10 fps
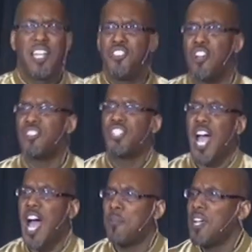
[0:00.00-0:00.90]
your
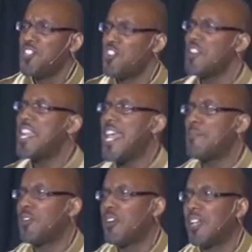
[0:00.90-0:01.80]
job, your
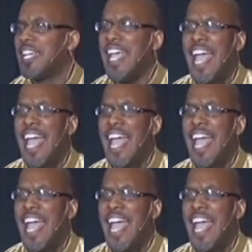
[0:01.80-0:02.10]
neighborhood,